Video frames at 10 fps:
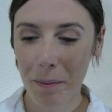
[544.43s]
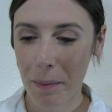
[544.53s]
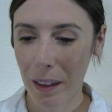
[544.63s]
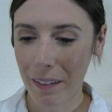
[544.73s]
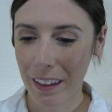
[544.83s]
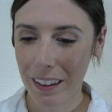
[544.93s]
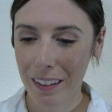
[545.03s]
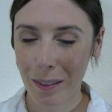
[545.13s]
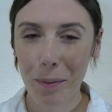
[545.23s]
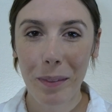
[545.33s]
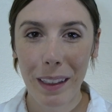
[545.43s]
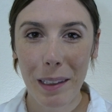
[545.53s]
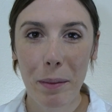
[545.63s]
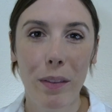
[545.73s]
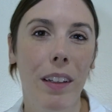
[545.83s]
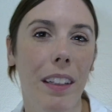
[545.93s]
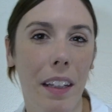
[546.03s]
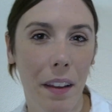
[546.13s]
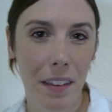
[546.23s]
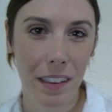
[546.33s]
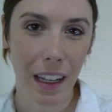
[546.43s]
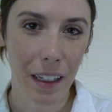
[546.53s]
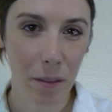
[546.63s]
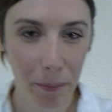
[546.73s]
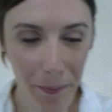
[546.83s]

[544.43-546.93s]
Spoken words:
Perfect. Let's move on to the other side.